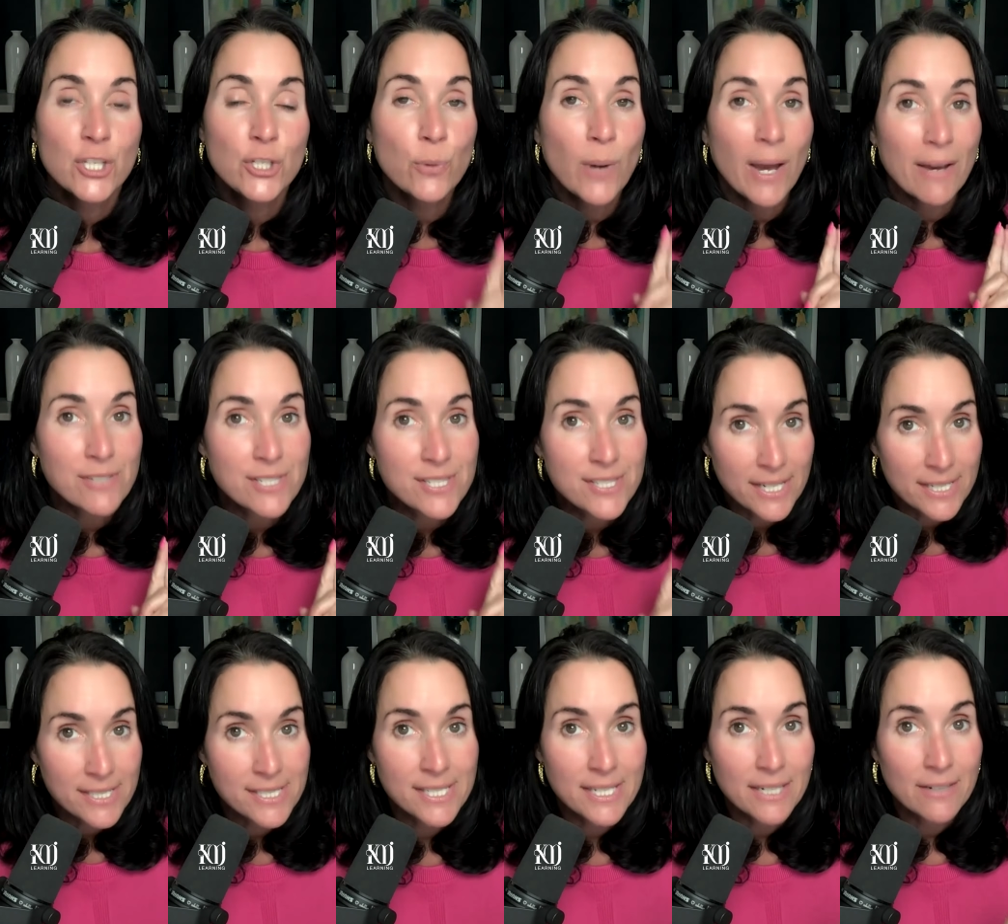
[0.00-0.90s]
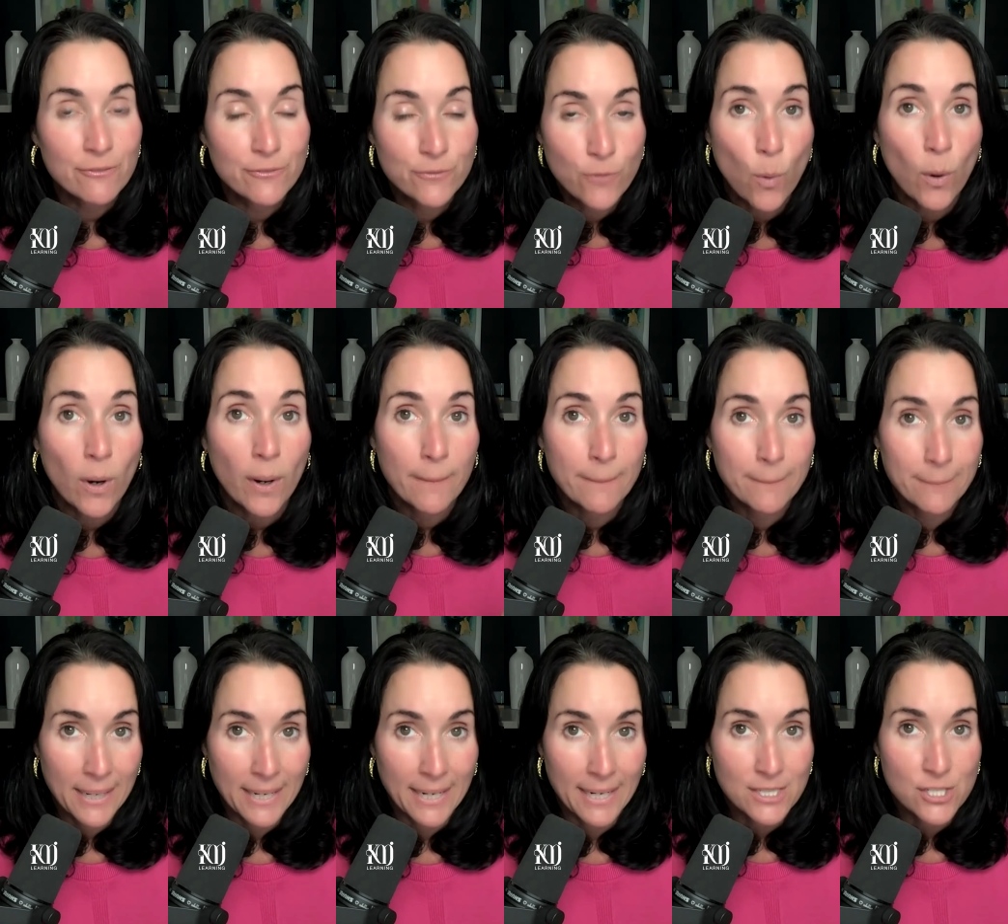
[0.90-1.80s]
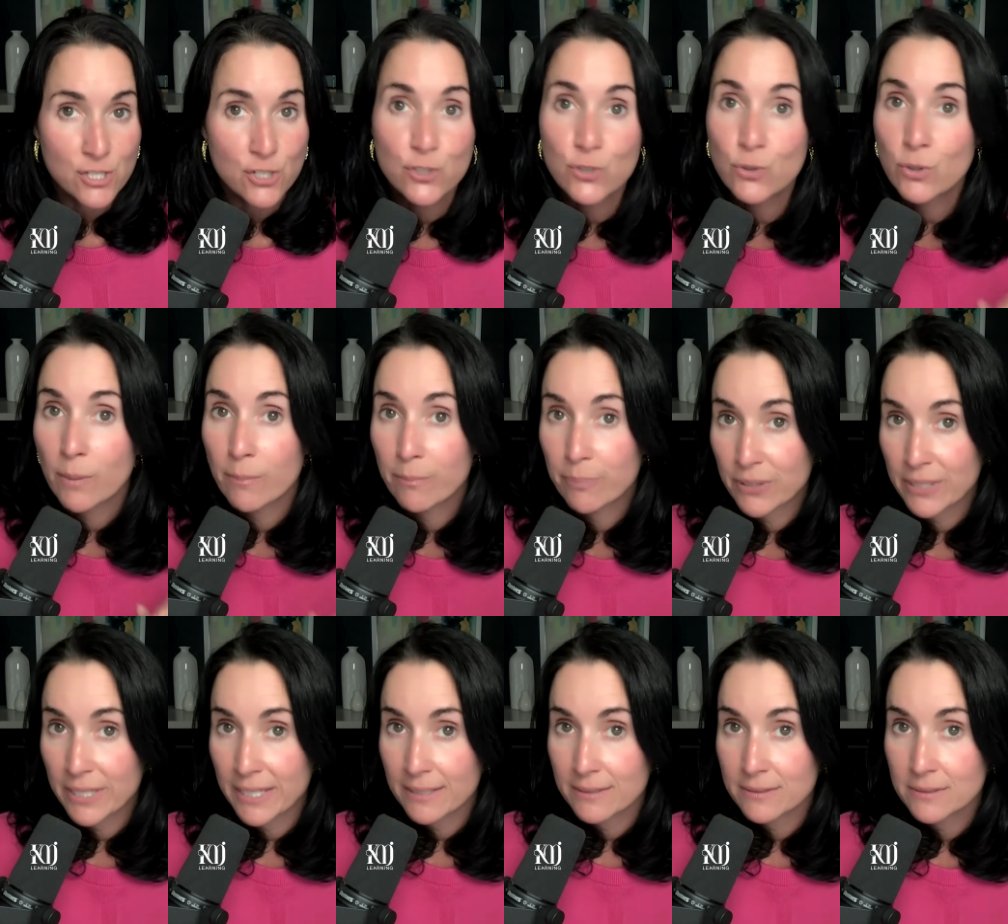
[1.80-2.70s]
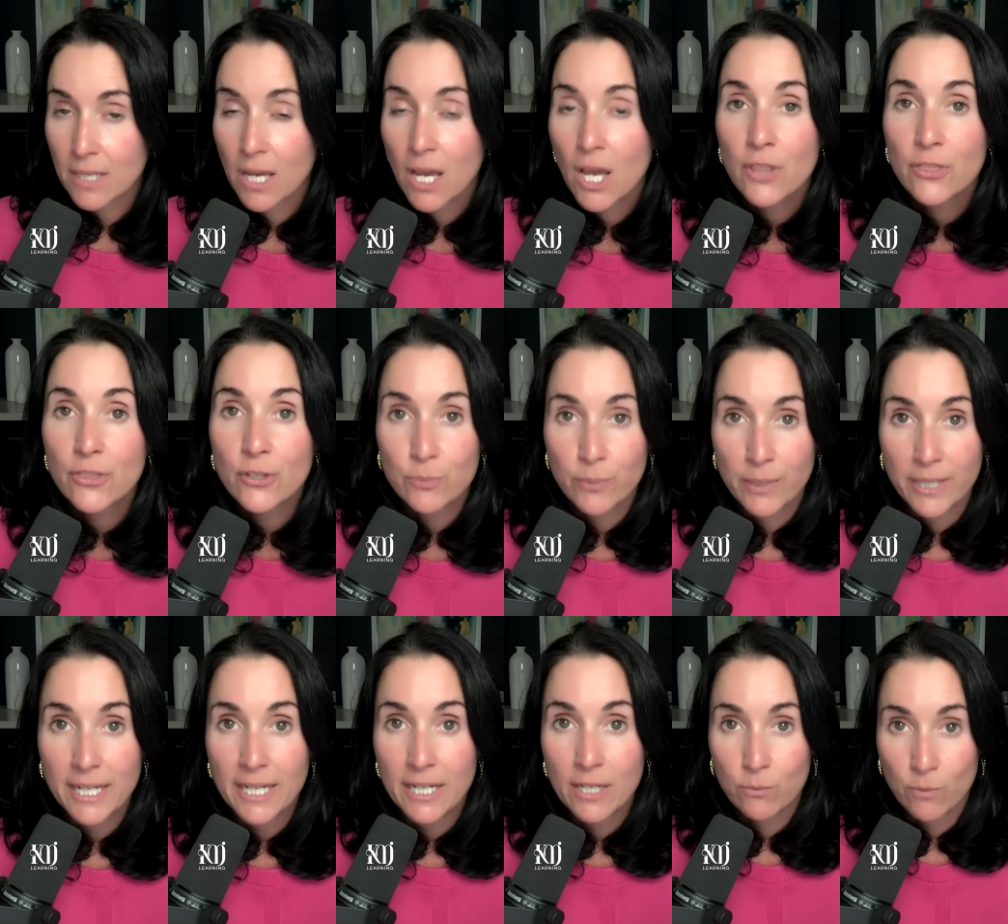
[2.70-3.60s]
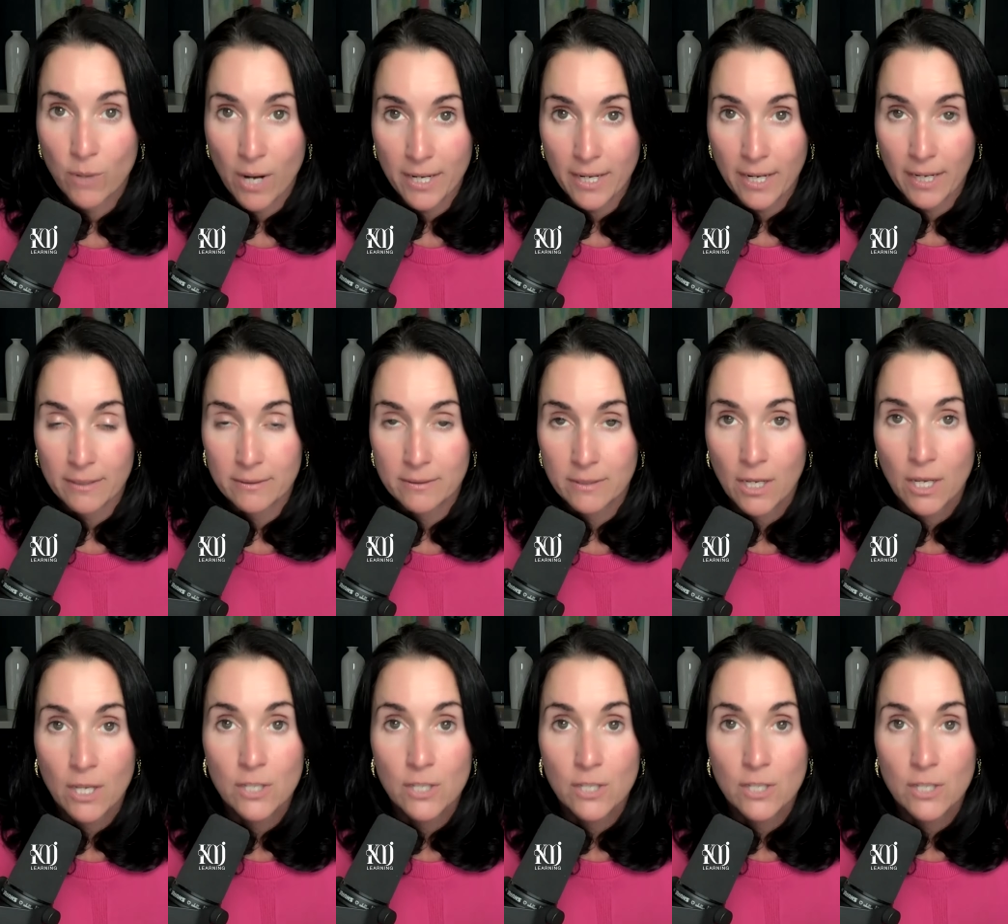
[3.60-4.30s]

You have 64 minutes to complete the reading and writing.